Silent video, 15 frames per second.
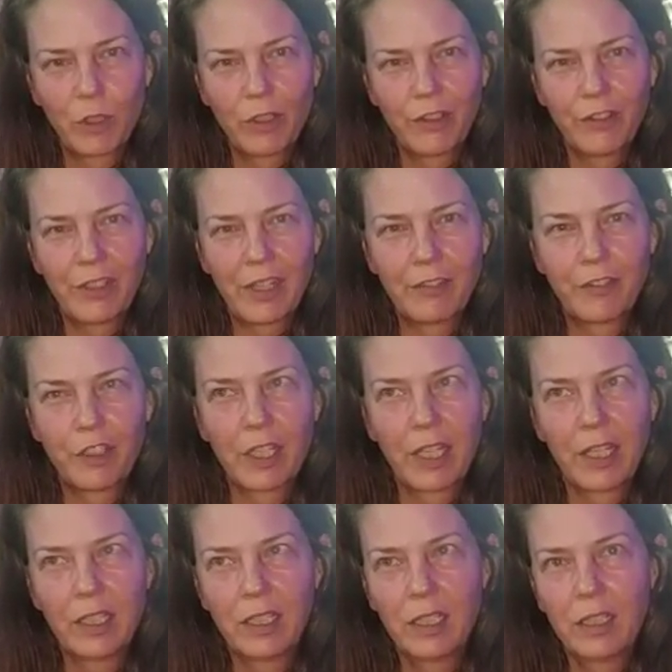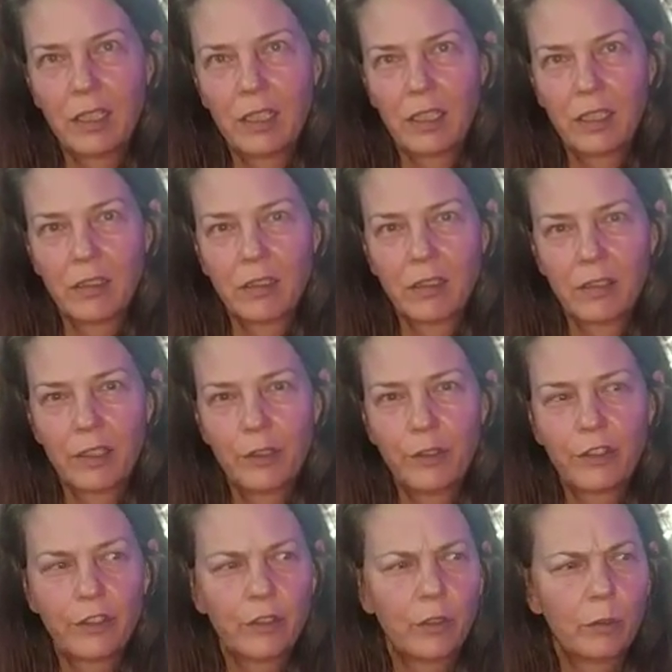Christie Aphrodite here,
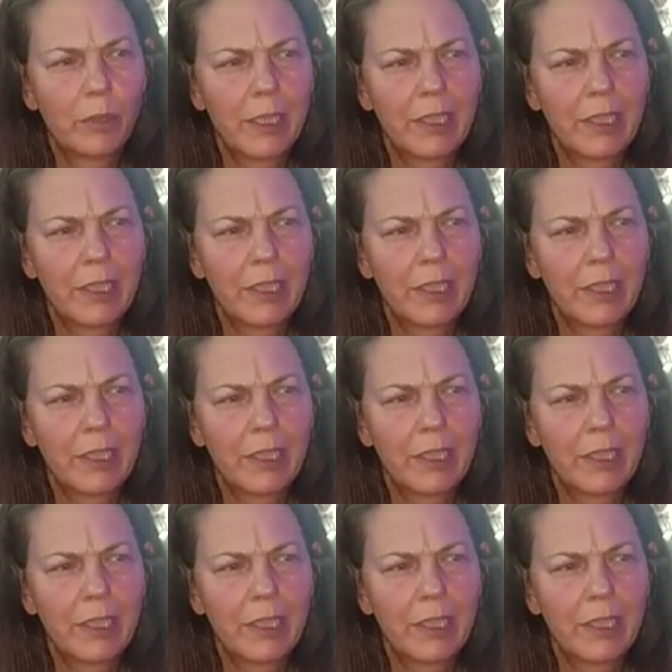YouTube,